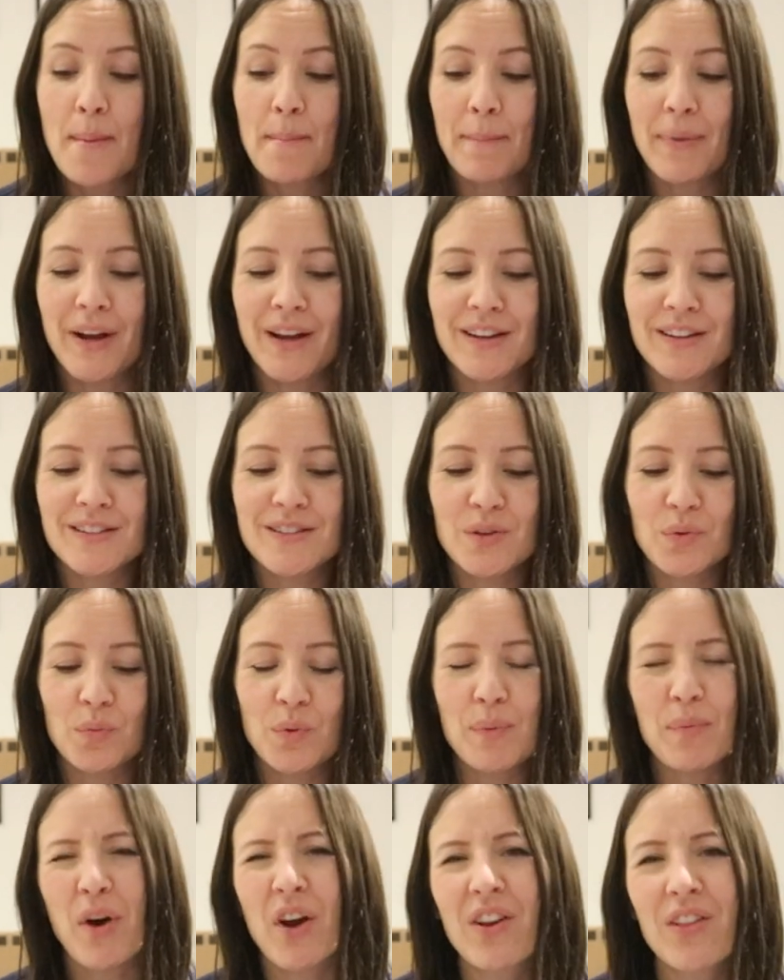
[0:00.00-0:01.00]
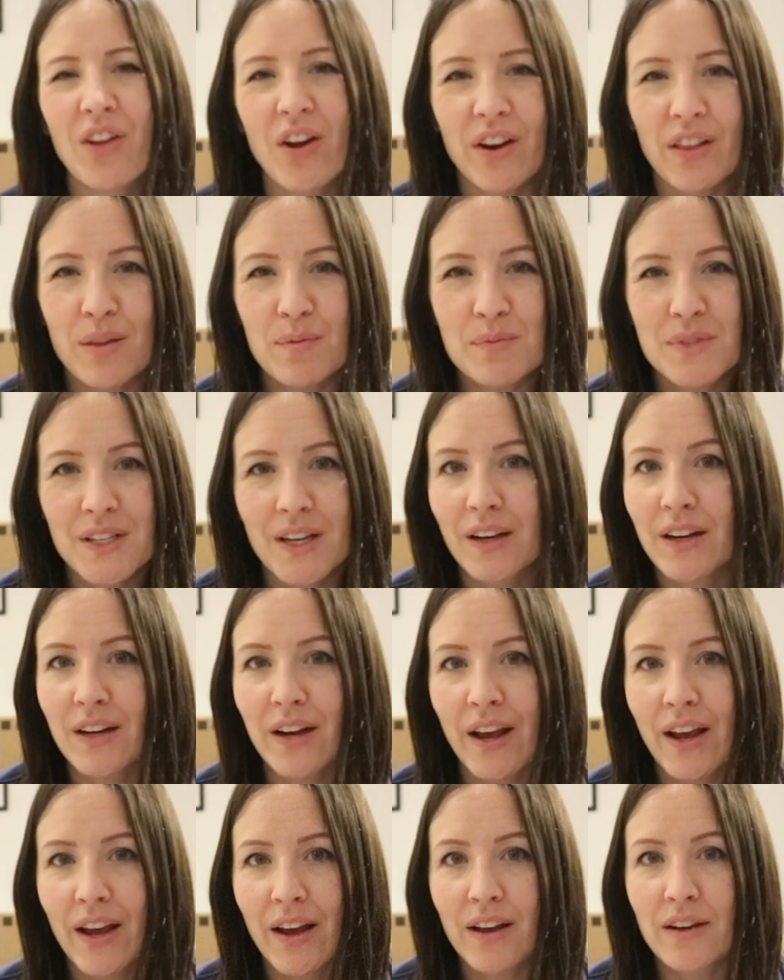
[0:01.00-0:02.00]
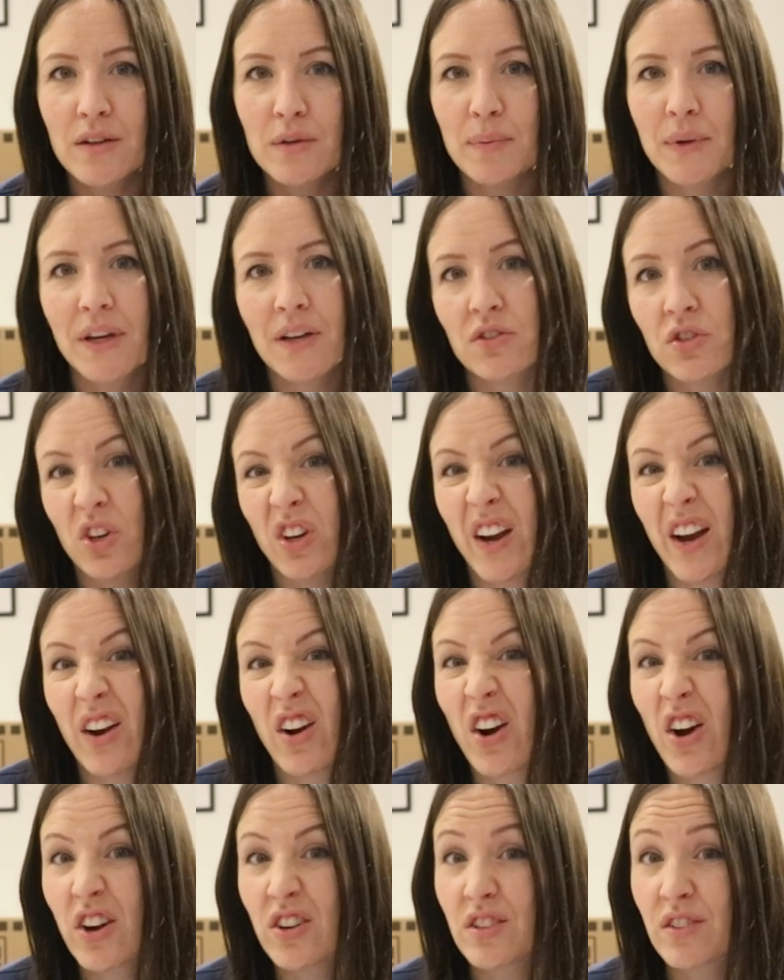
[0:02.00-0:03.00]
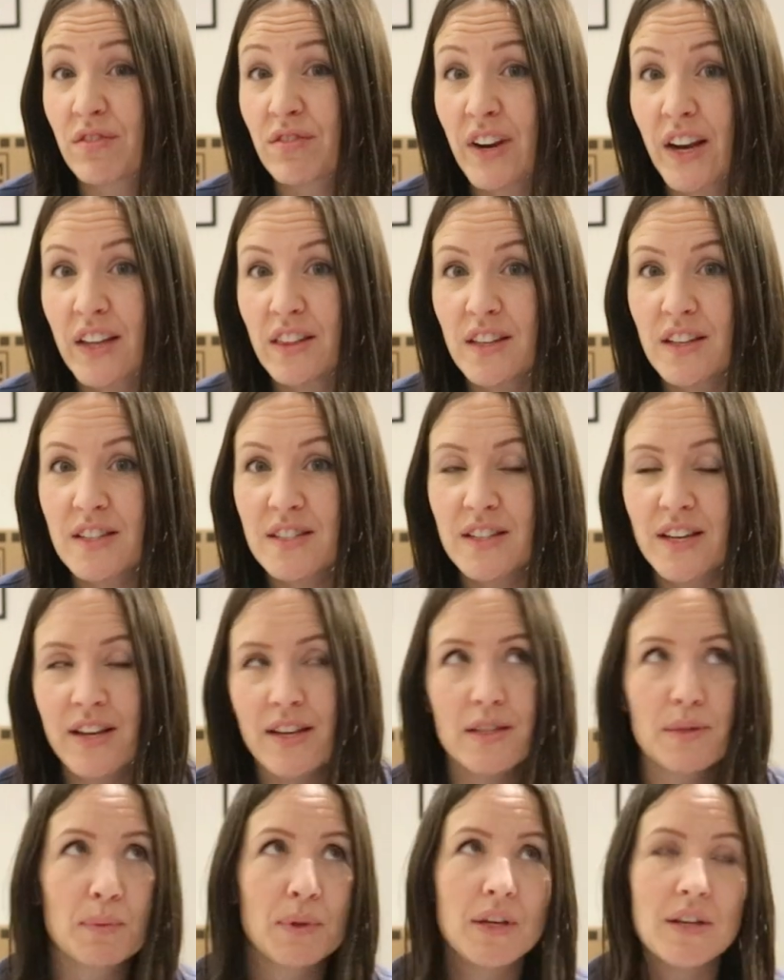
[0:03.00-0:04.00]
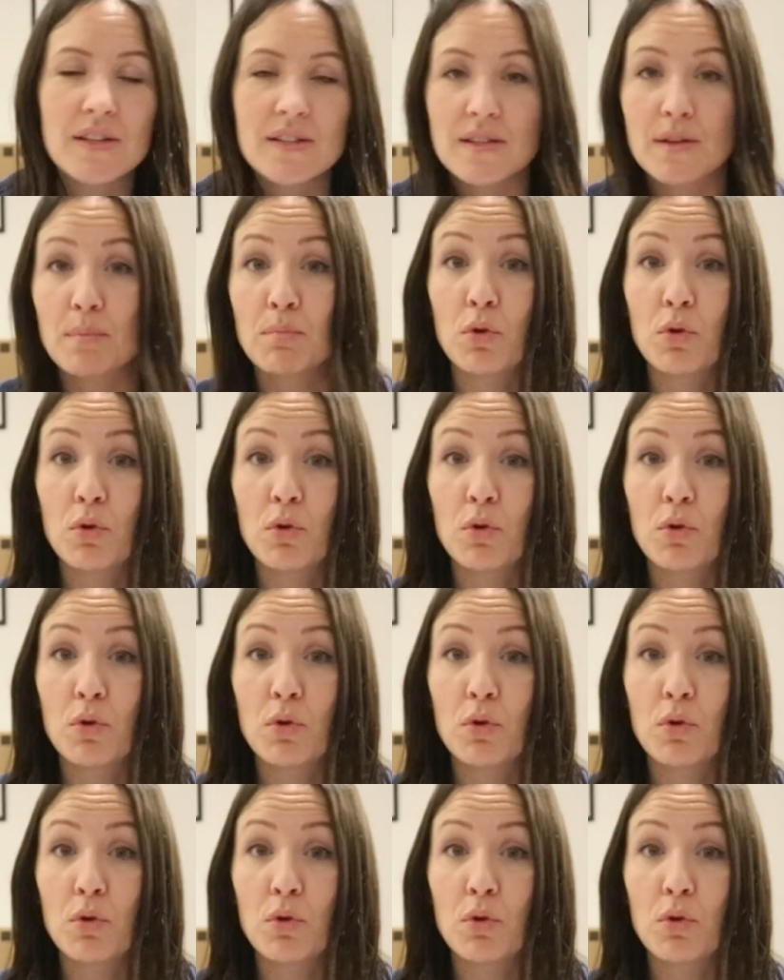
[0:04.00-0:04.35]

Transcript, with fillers: but we bought a lot of them secondhand because they're kind of hard to find these days because